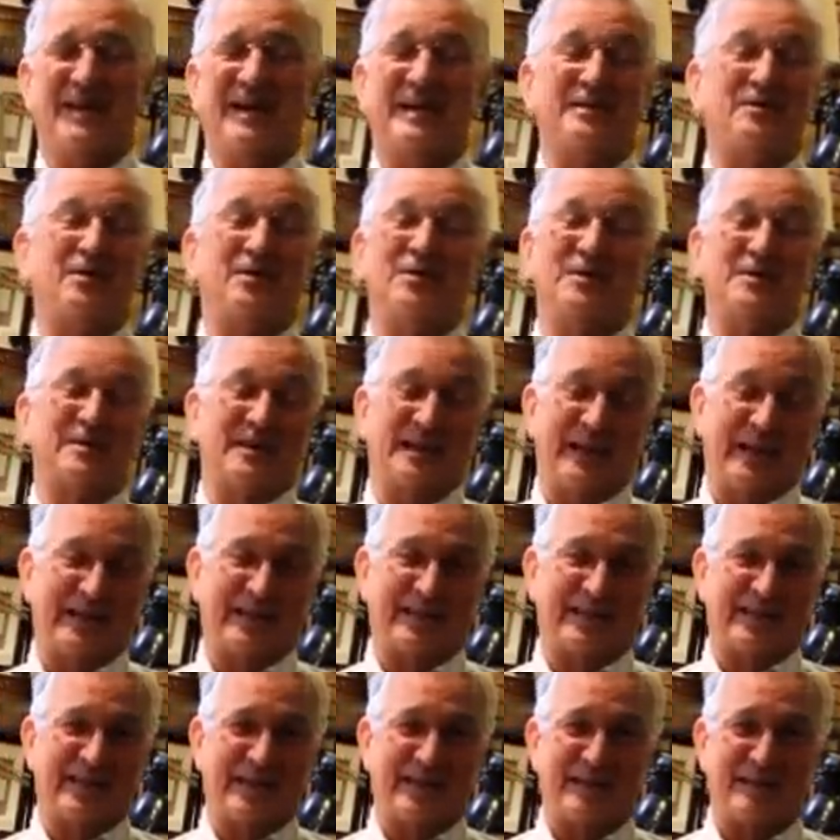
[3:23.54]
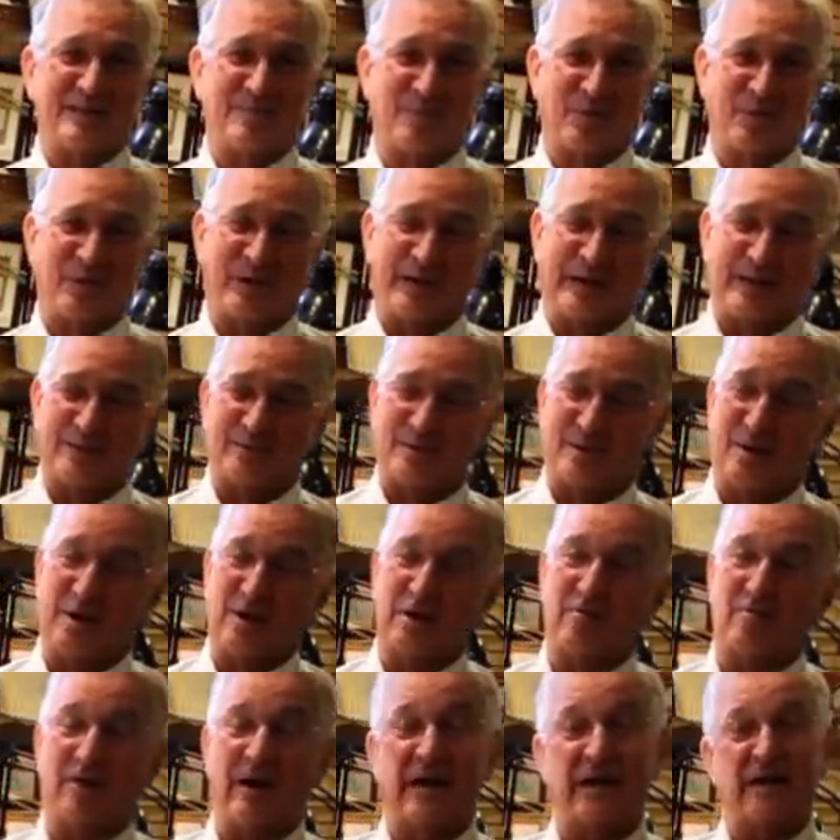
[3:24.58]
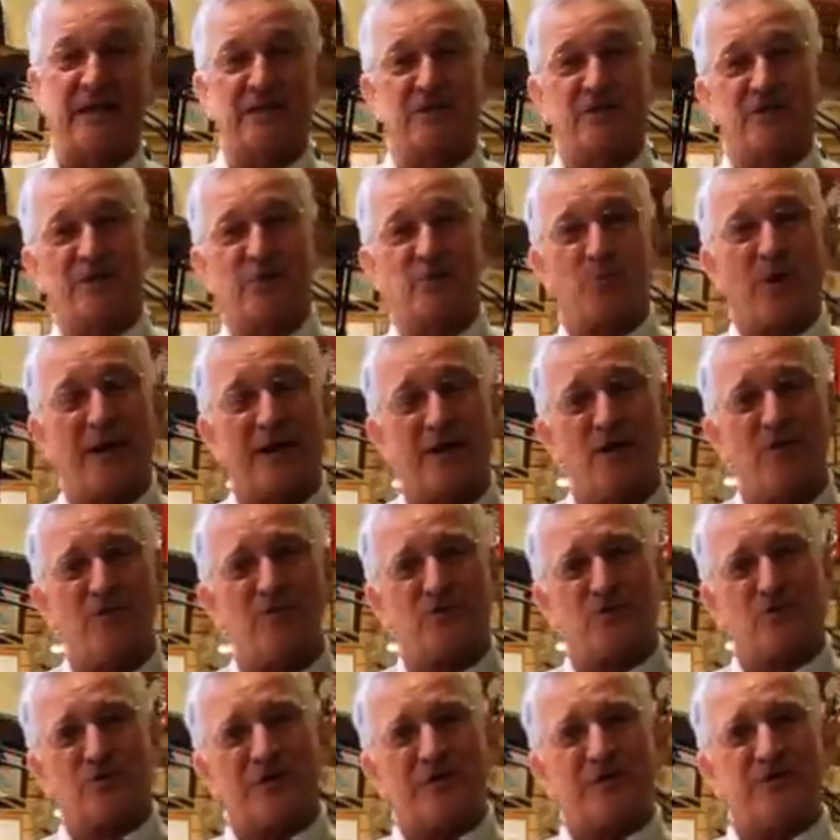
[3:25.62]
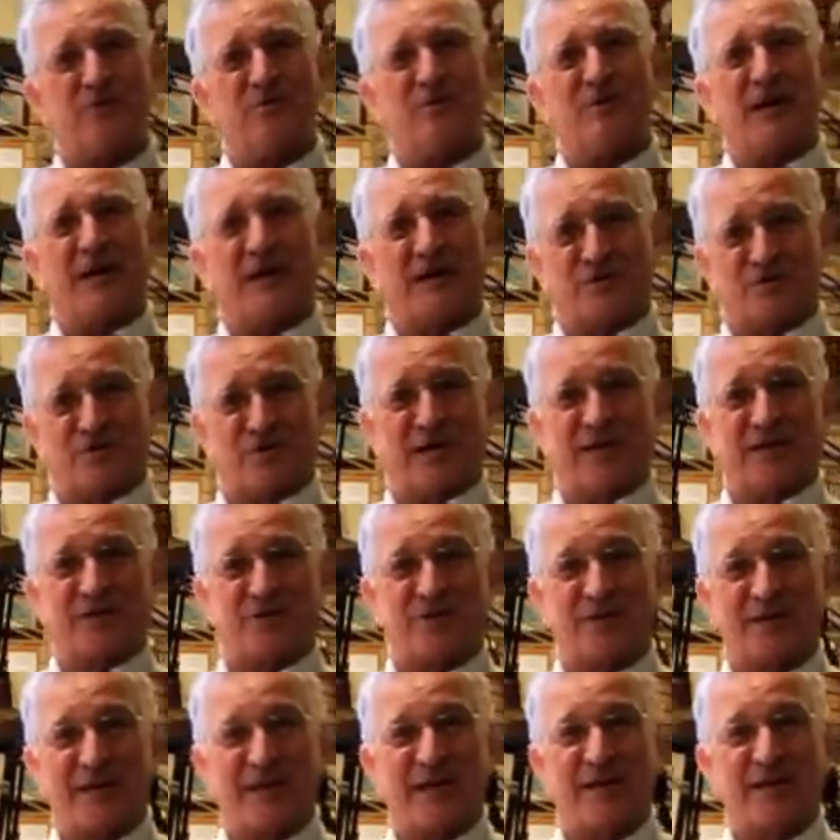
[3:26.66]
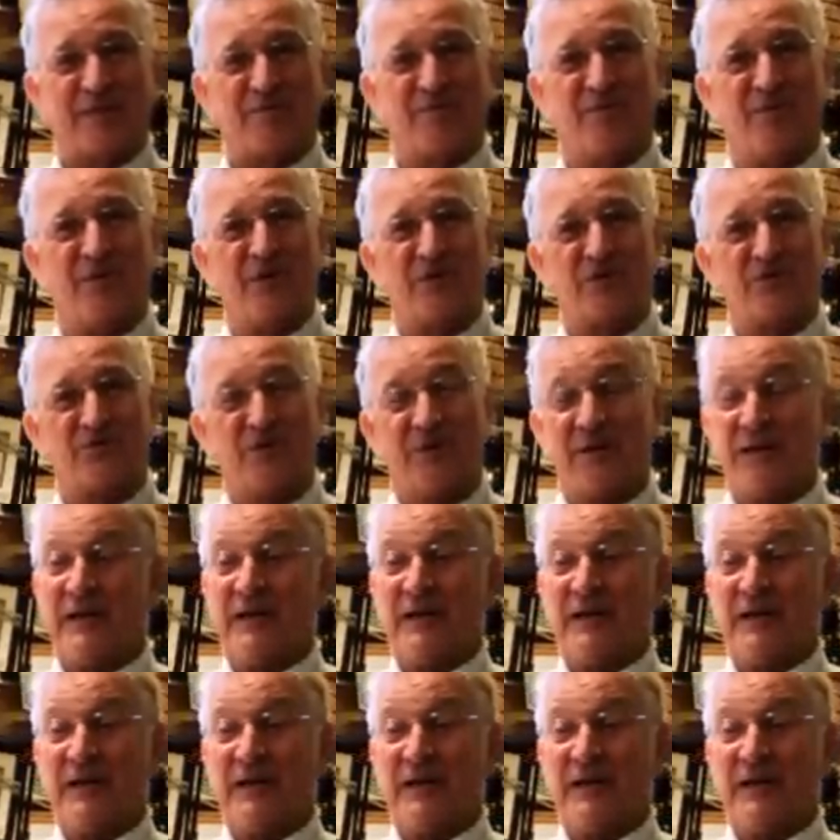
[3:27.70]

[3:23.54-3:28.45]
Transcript: couldn't take it anymore. And I turned around and I said, "Well, I don't see you guys catching any fish."